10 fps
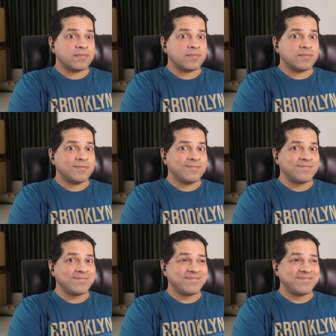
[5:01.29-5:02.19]
I
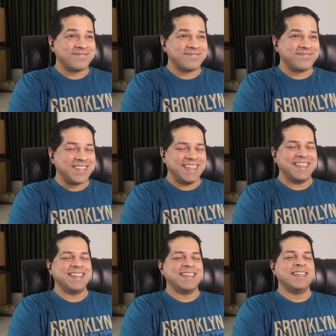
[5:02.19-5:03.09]
certainly would have
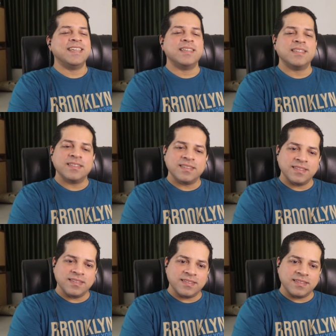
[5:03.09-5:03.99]
if you didn't taste
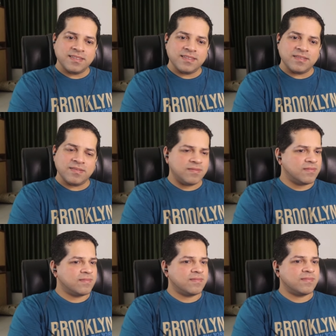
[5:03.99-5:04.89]
so bad.
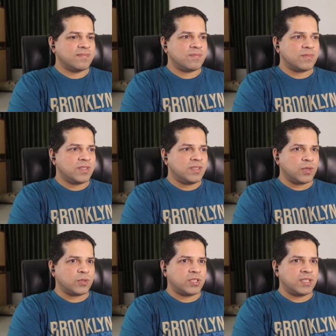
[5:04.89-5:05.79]

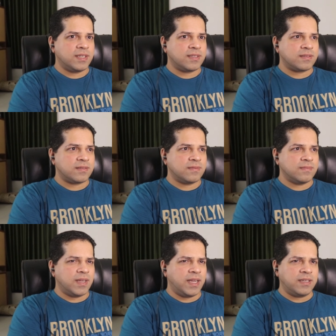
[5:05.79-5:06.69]
So she
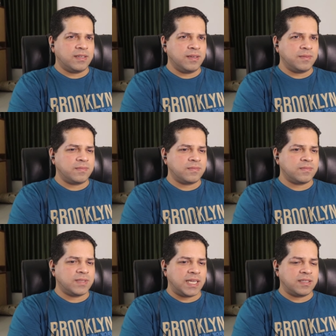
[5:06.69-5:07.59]
ate him?
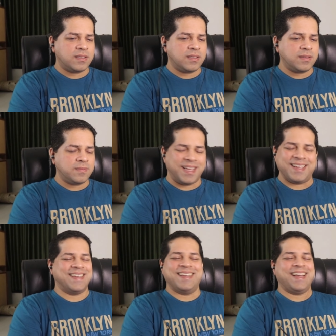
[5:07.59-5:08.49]
Tasted him?
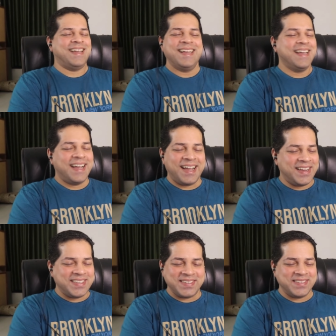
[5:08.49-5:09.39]

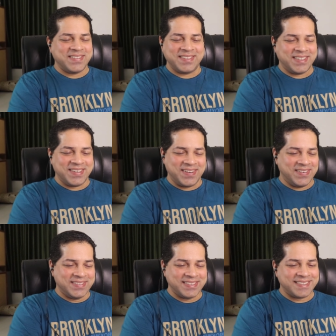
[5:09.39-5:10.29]
I don't even want to know.